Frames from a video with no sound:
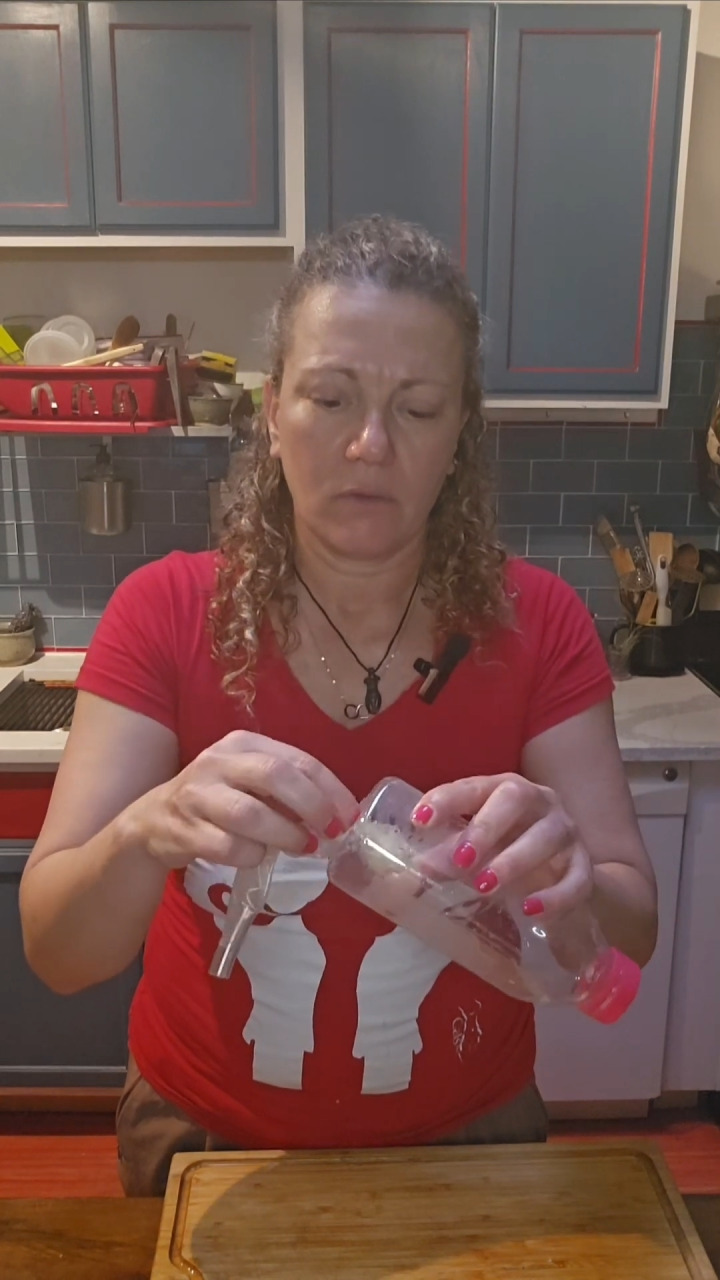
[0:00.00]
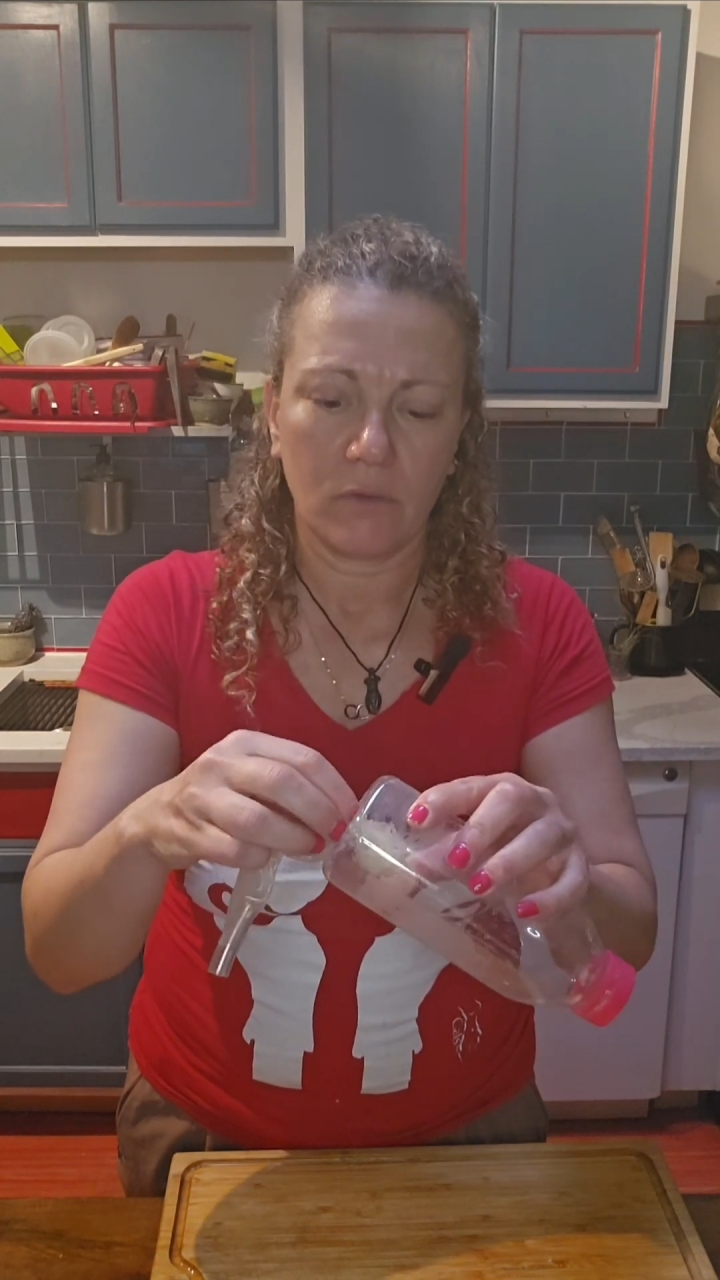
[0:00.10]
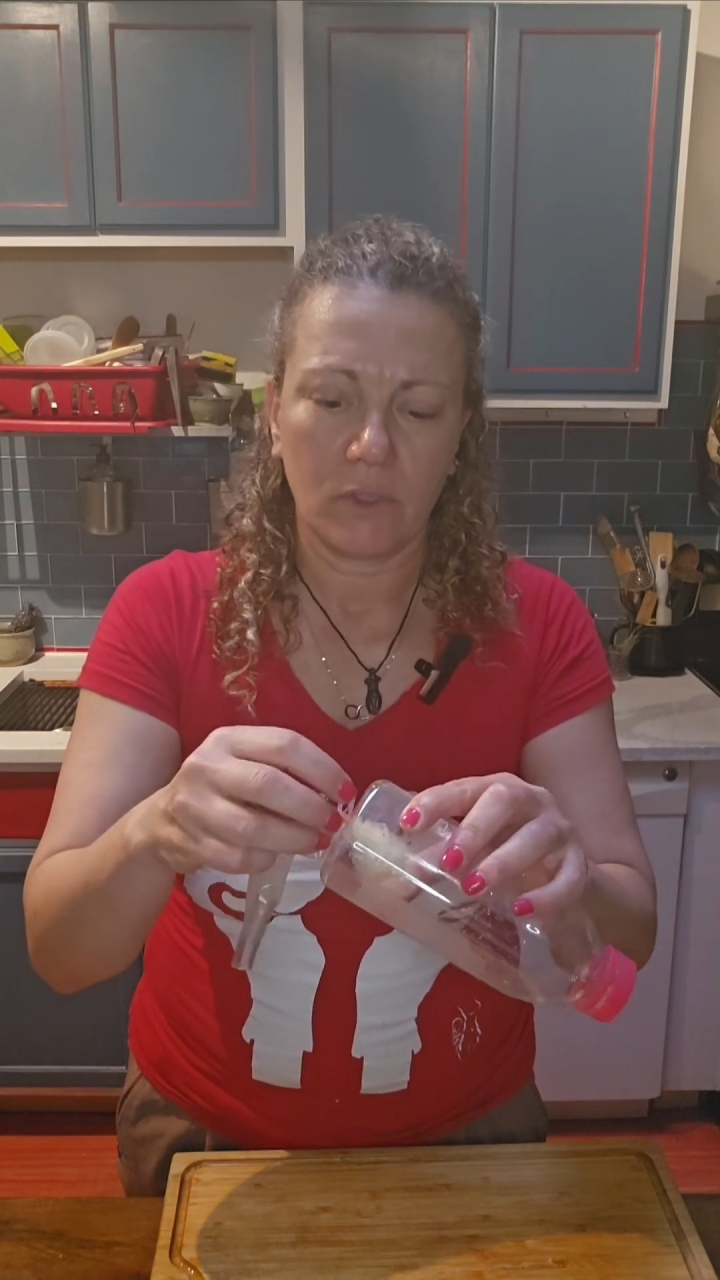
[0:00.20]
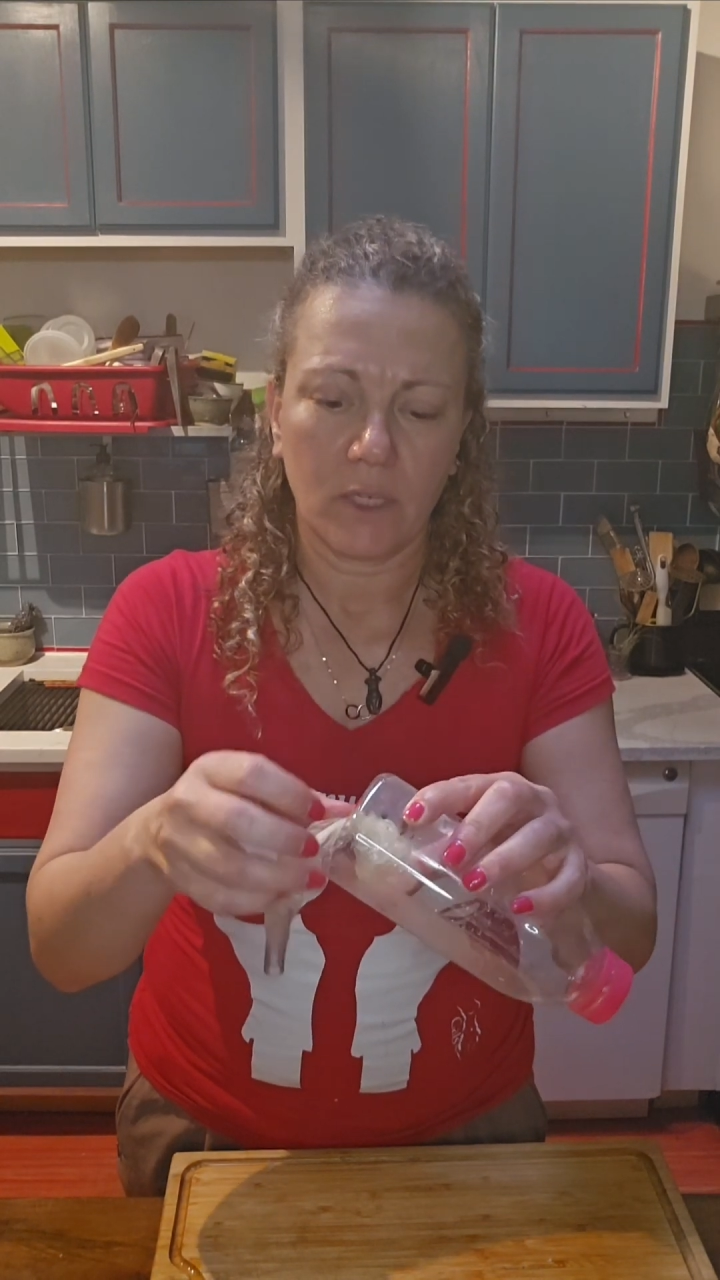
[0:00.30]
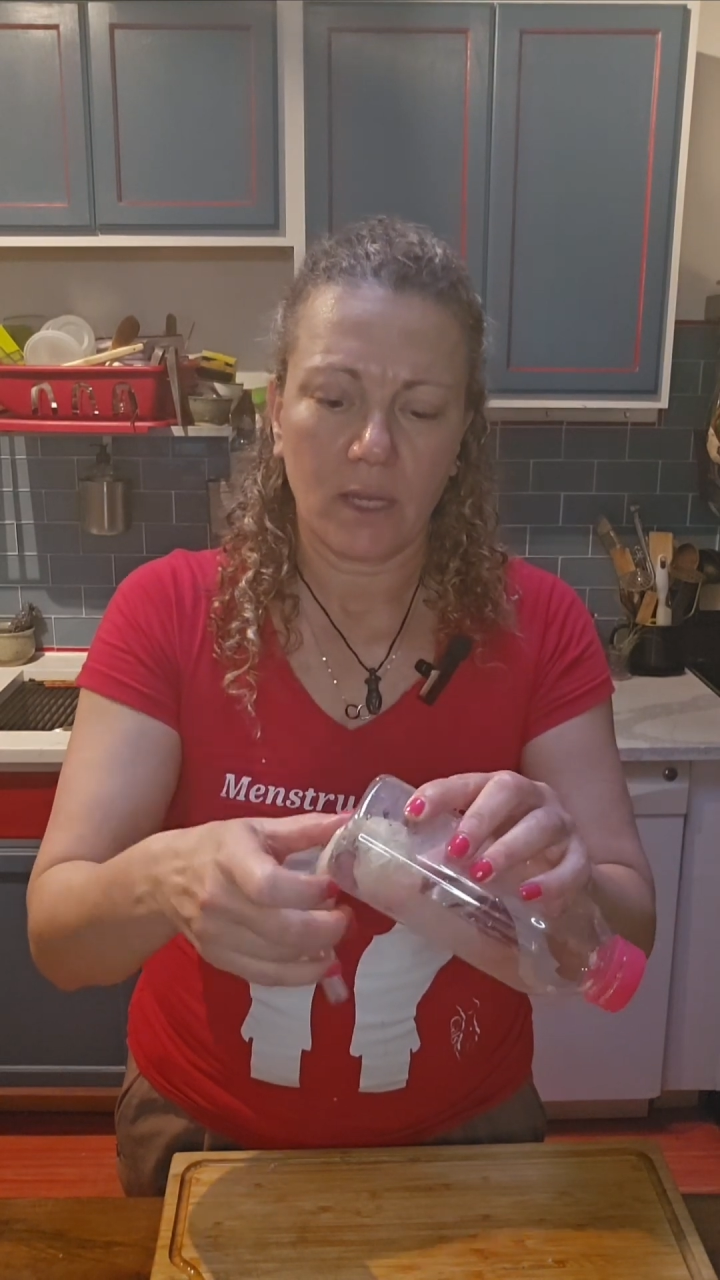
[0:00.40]

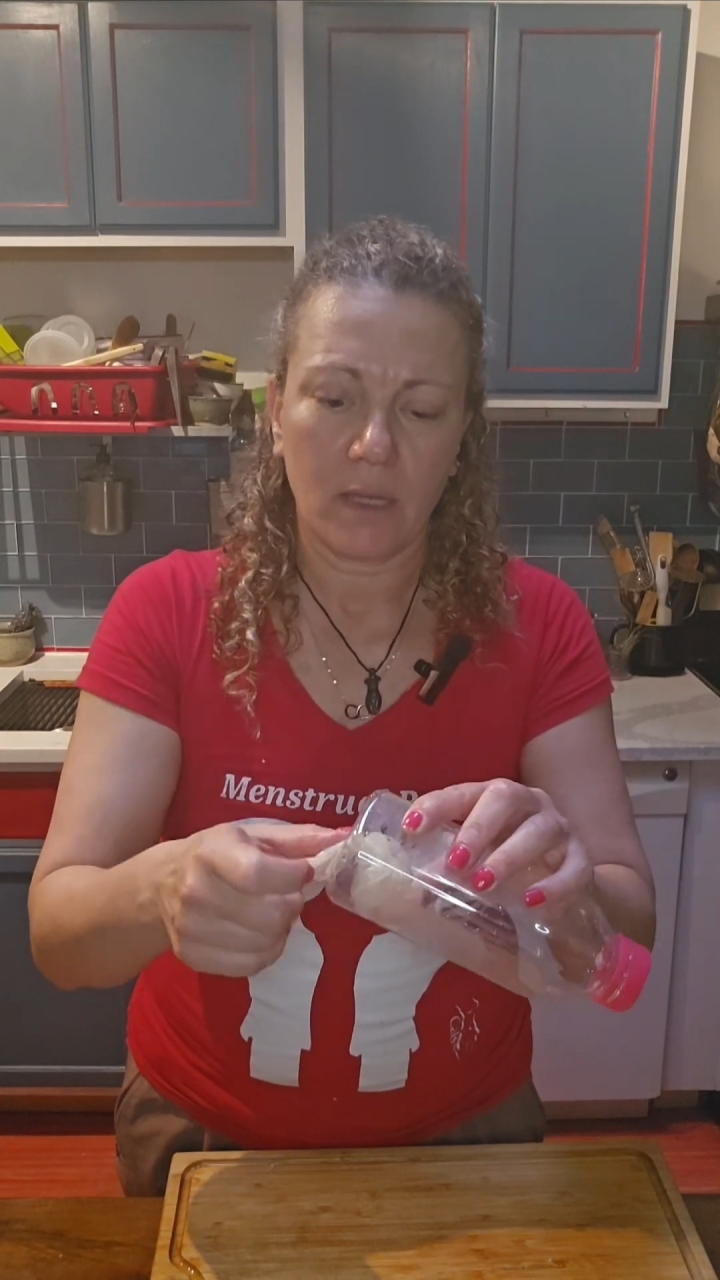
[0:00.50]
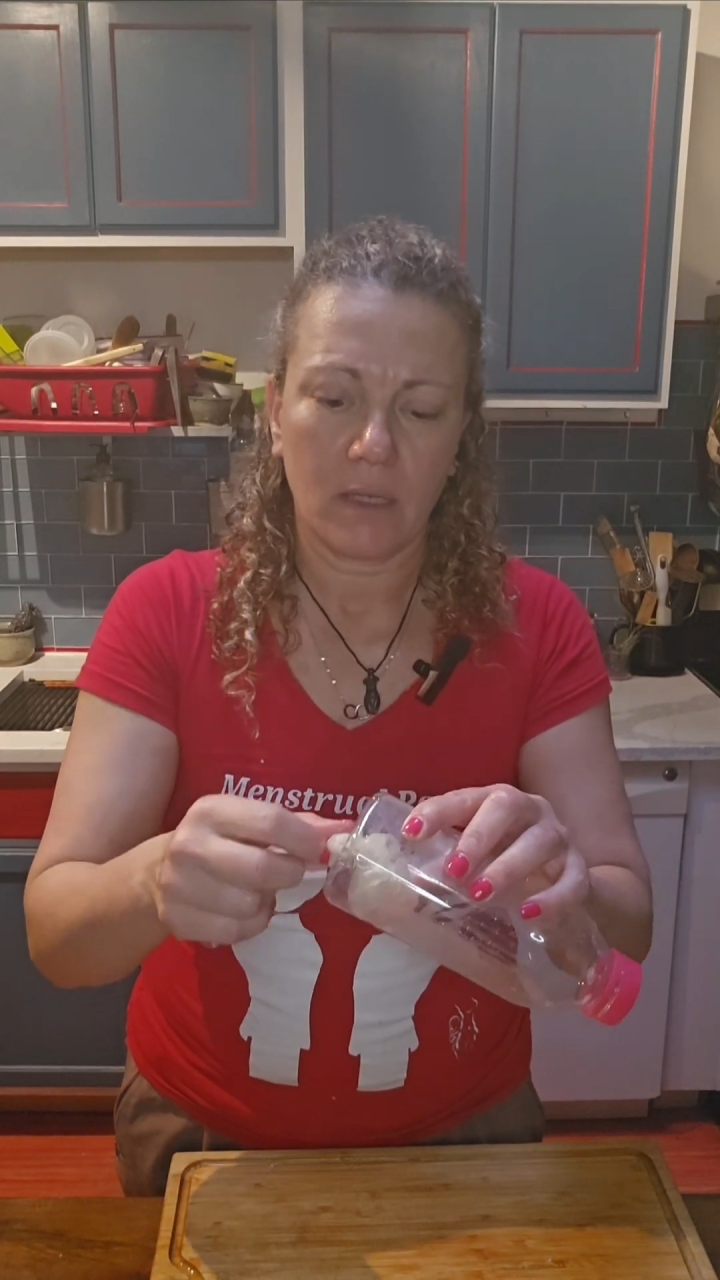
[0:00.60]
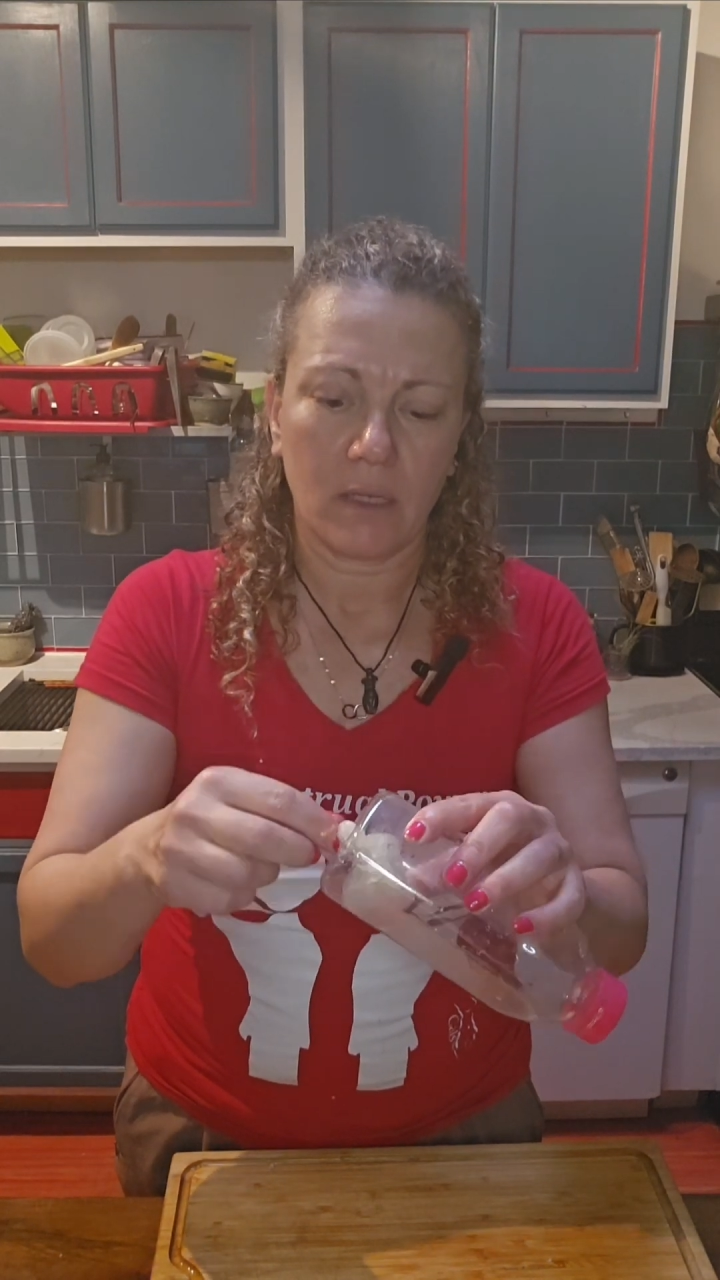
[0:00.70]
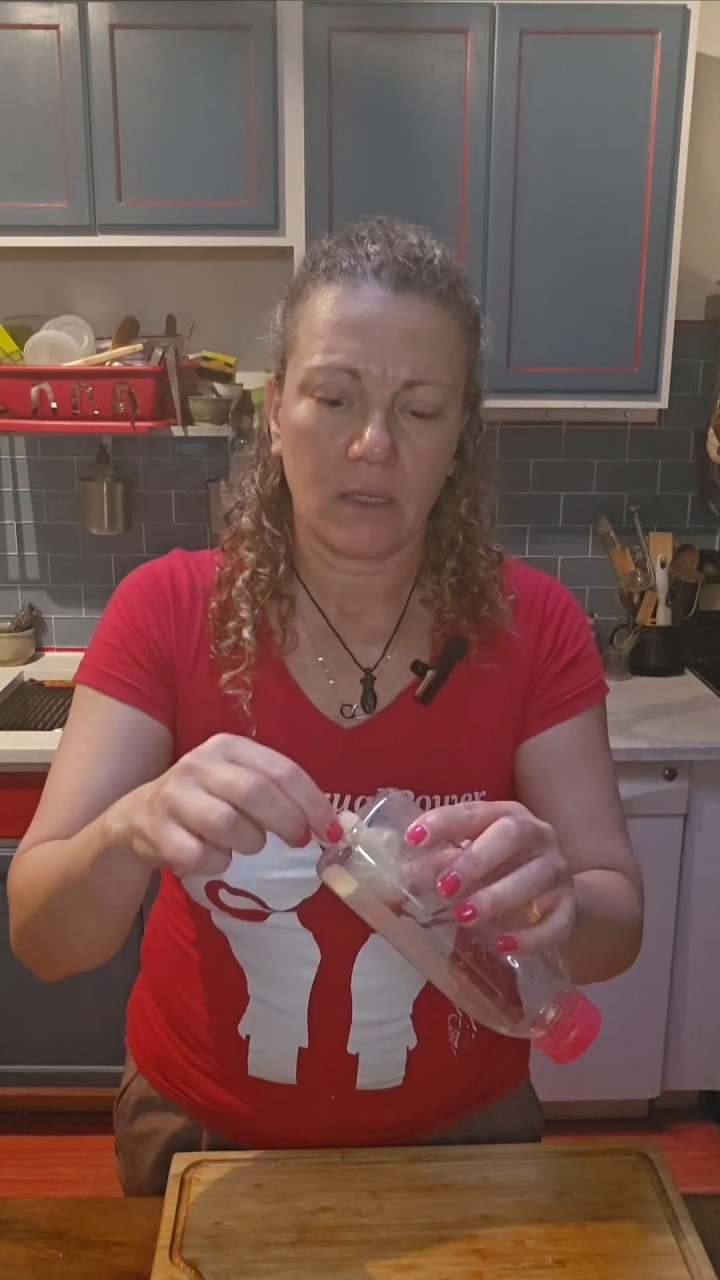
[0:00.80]
via